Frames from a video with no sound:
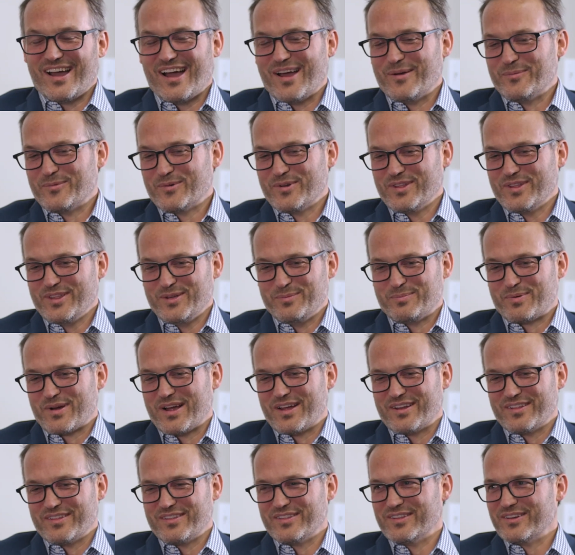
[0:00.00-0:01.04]
I'm really
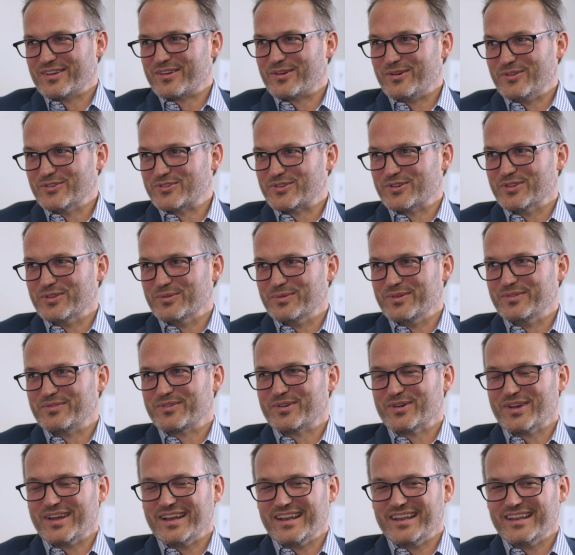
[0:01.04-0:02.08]
proud of the culture that we've
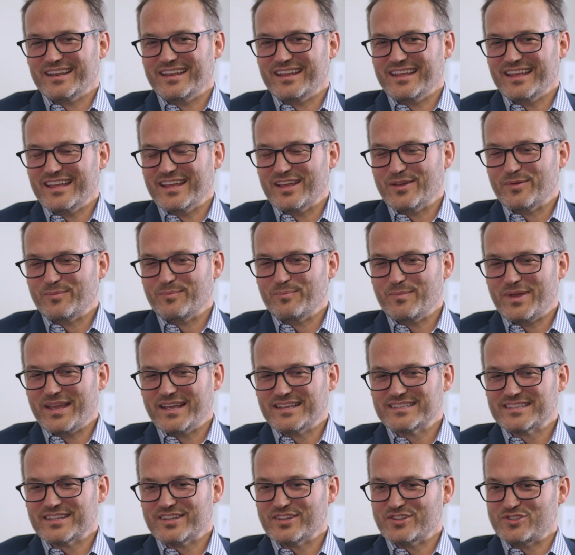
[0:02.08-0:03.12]
created. It
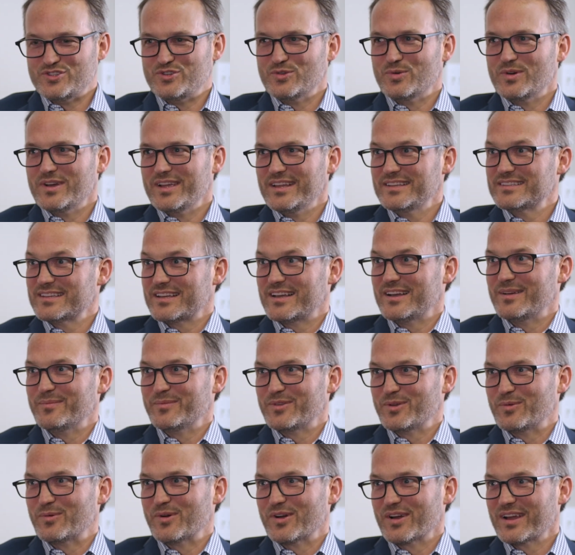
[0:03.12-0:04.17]
makes it a joy to come
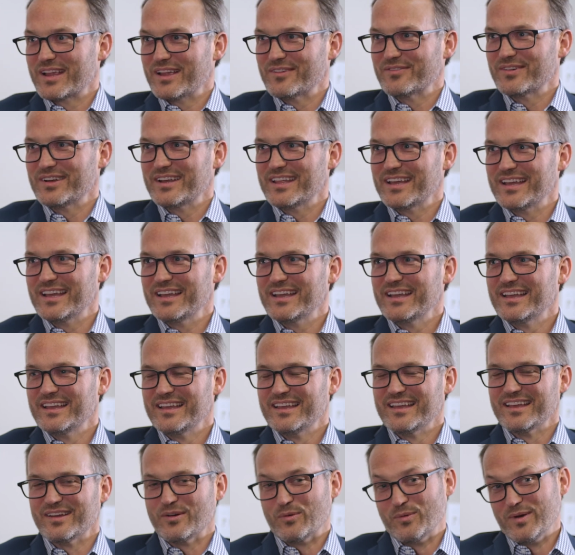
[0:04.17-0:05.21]
to work every day.
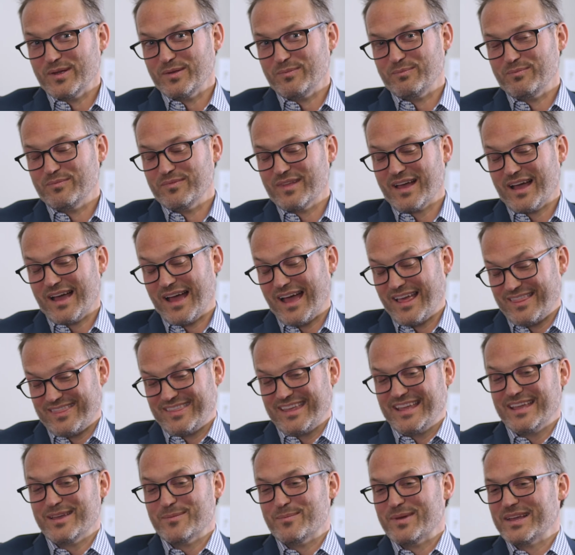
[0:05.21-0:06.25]
I
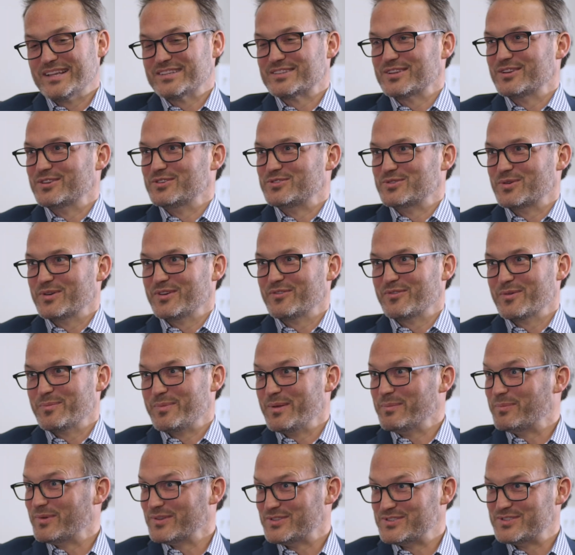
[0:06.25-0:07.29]
think it makes it a joy for
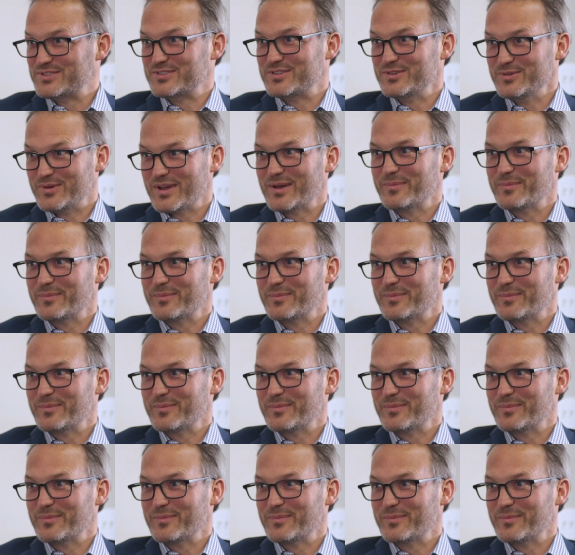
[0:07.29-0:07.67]
people to